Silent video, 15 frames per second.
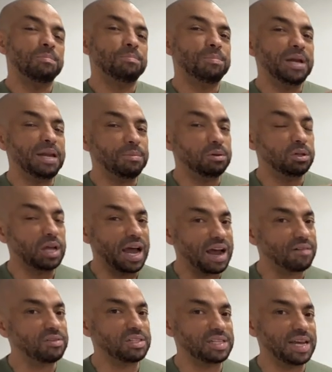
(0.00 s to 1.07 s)
People
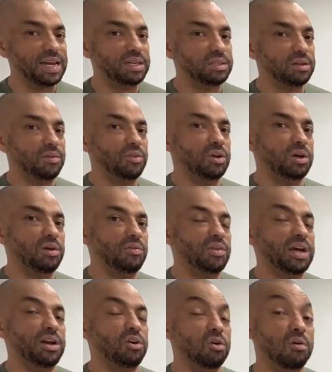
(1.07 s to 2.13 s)
have said that
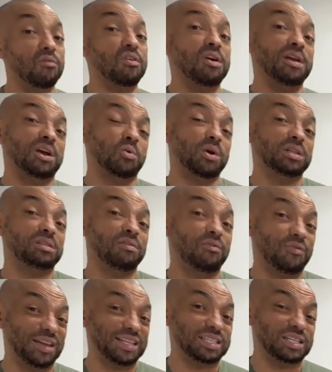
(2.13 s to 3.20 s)
they're not very quick to
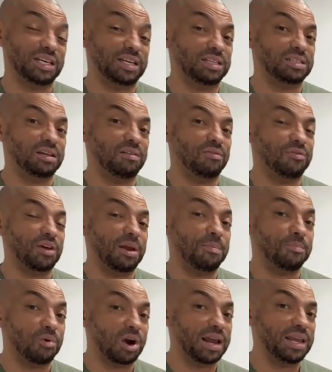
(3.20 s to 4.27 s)
fix things if they
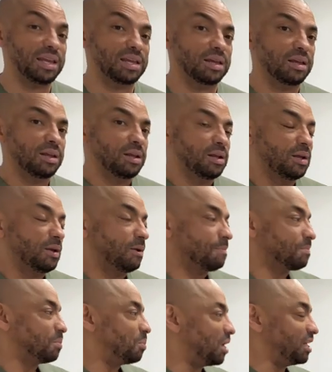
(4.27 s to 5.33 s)
break,
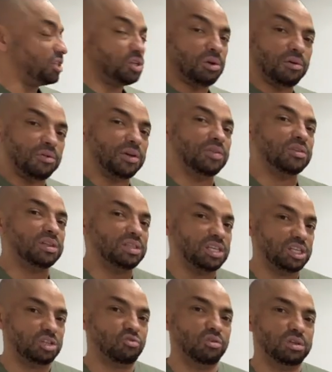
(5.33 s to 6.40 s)
but I do think that
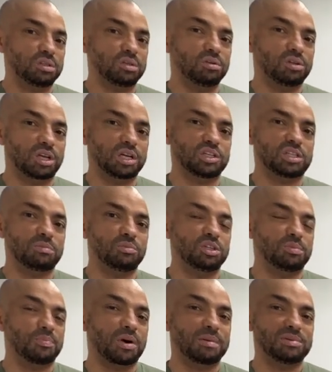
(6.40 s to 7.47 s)
disgruntled customers
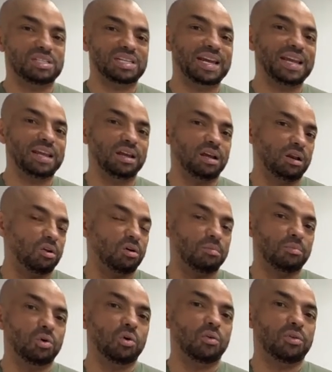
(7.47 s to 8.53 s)
perhaps say a lot
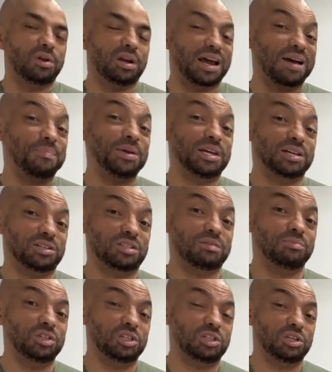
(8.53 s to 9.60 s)
more than happy
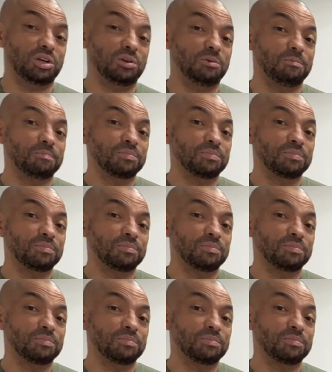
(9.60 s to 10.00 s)
customers do.